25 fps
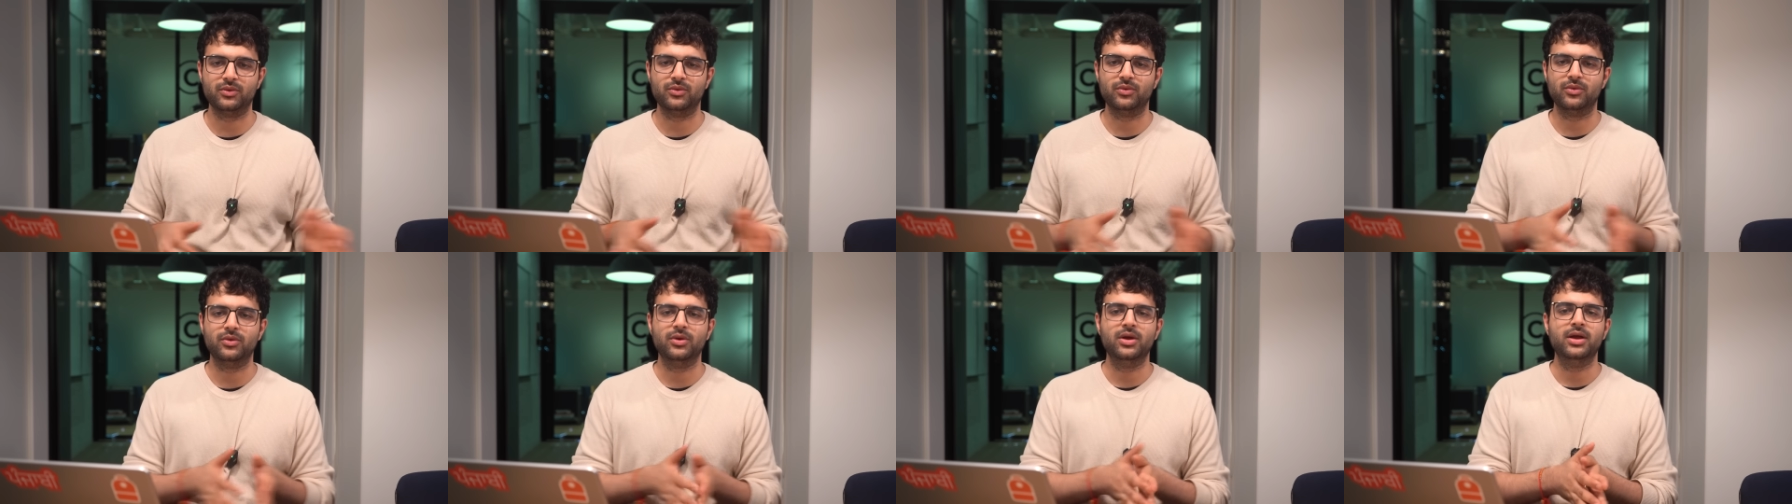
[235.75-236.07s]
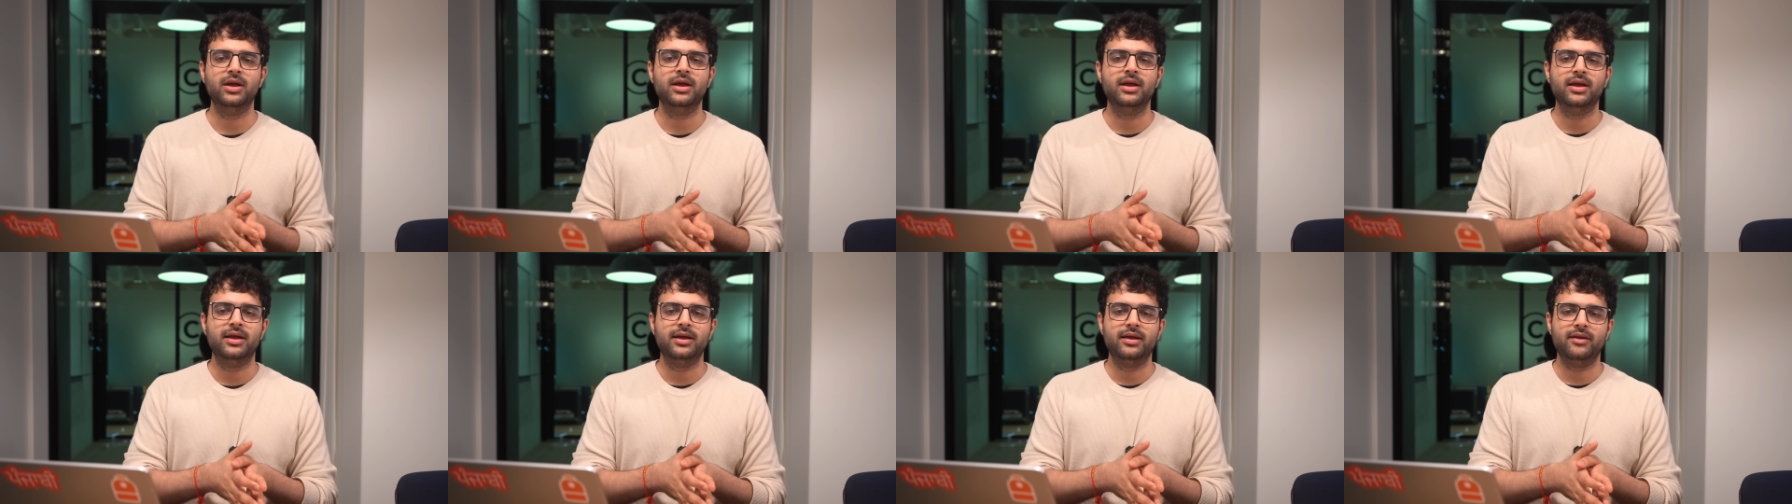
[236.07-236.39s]
So,
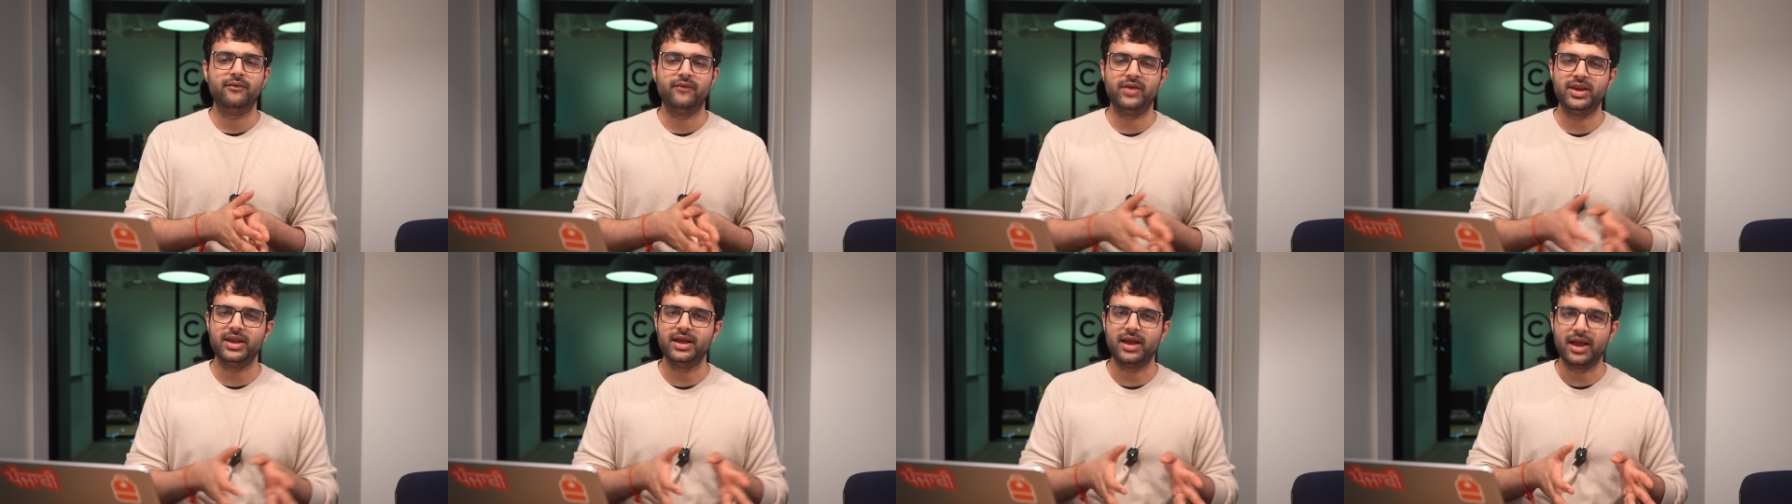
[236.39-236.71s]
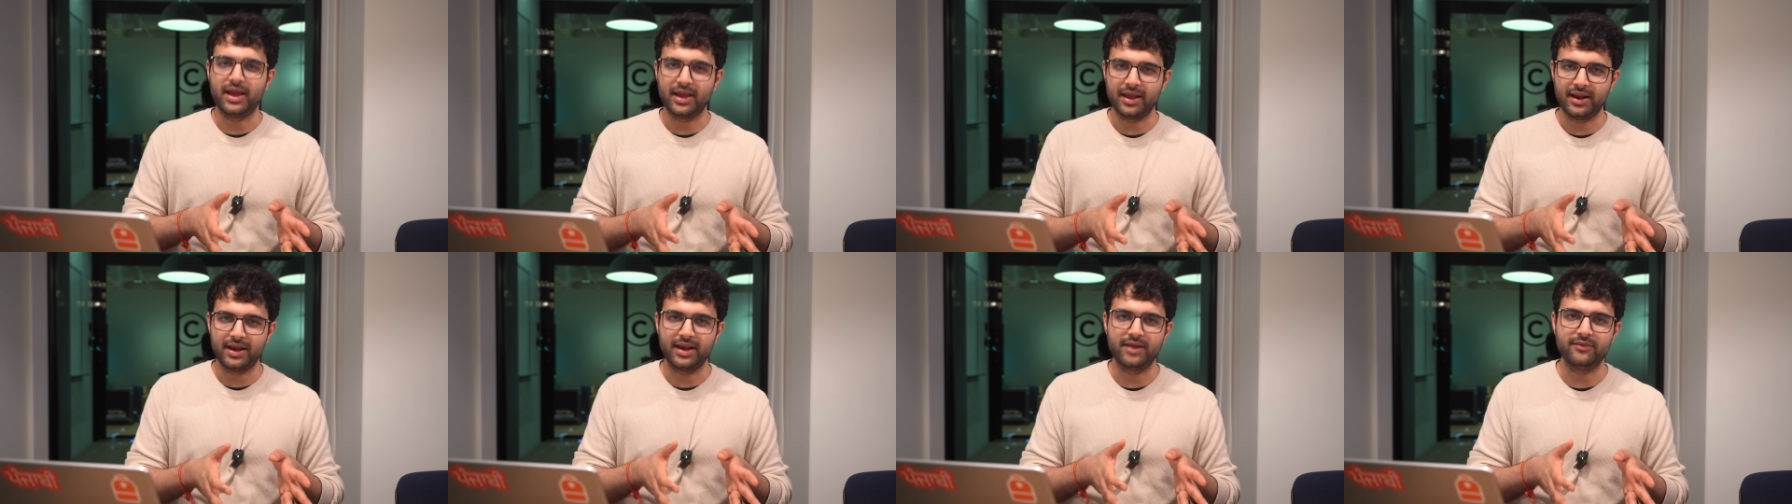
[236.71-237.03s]
very
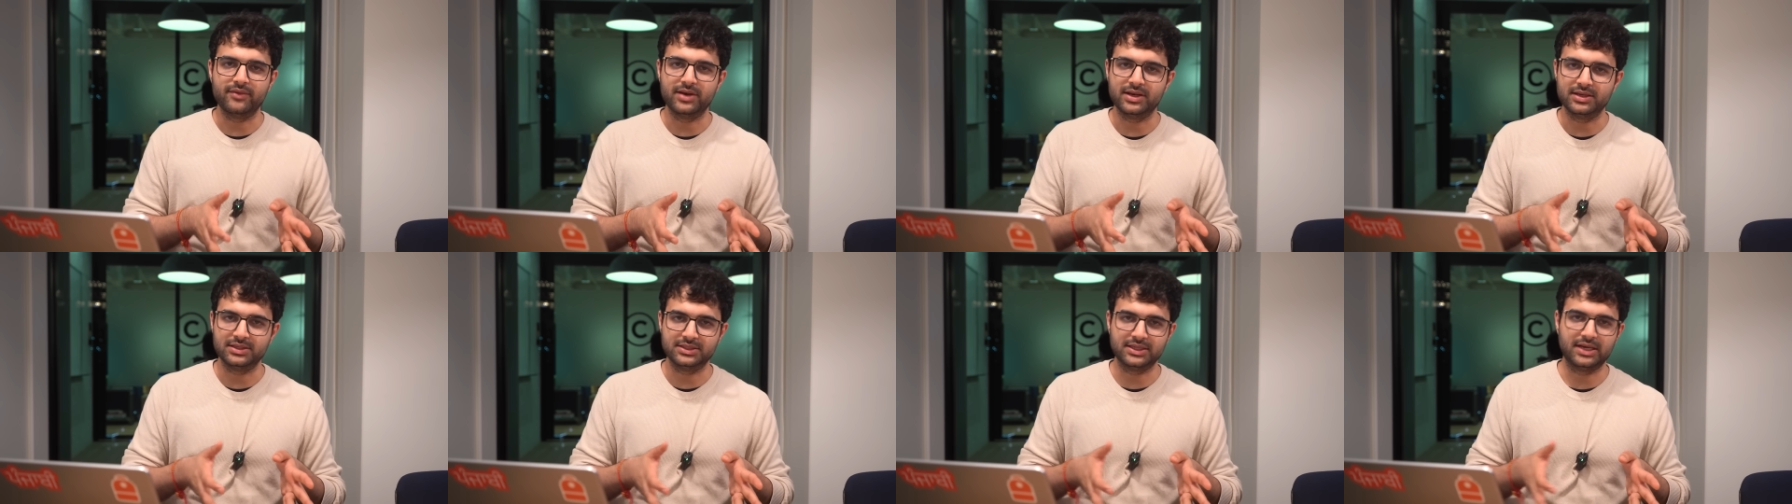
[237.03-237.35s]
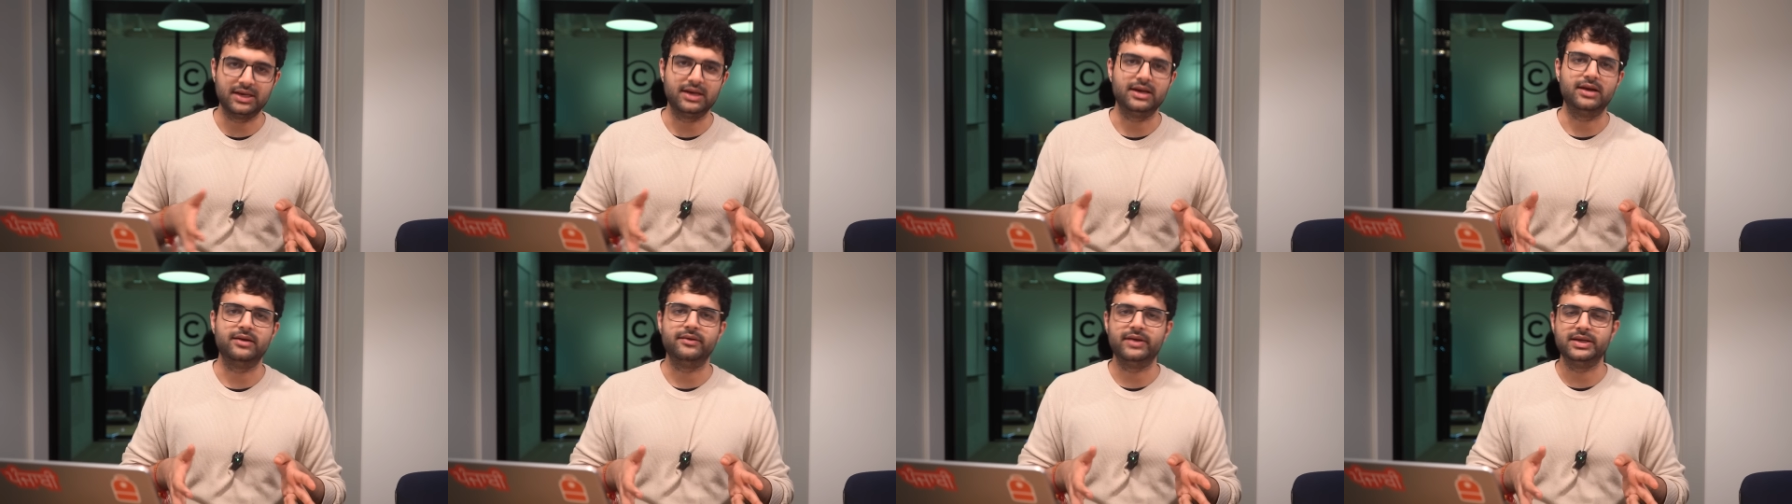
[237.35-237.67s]
high level
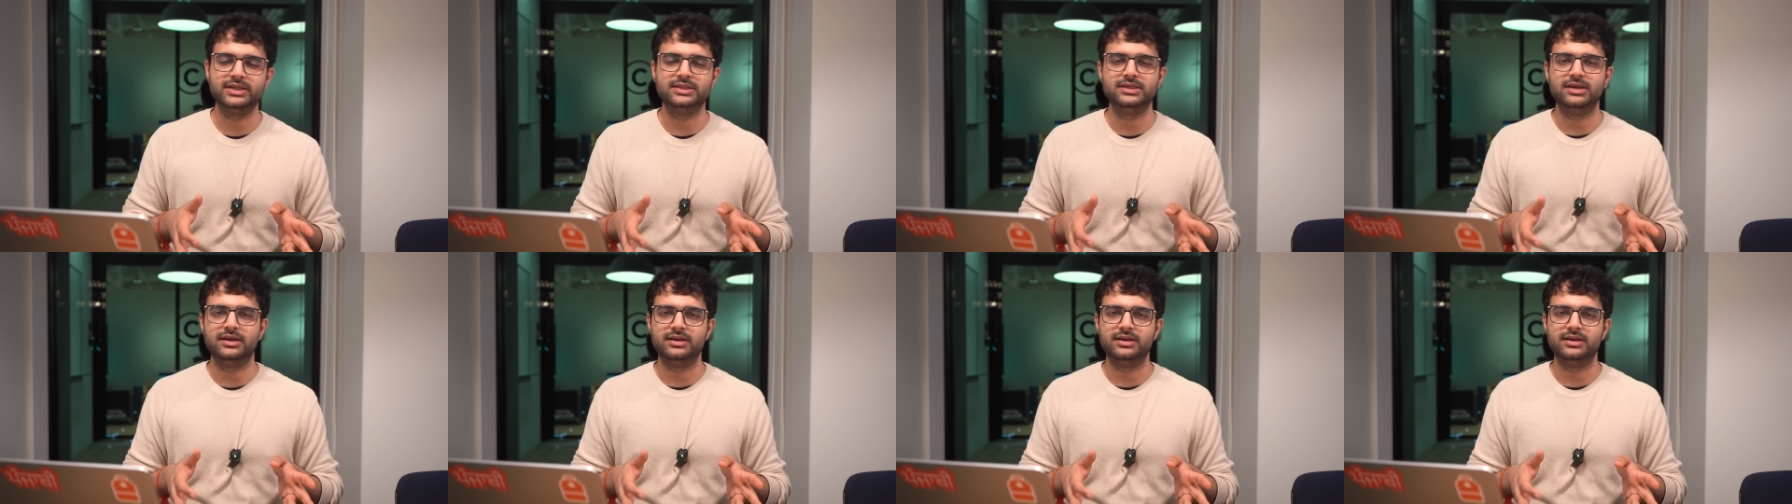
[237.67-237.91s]
general advice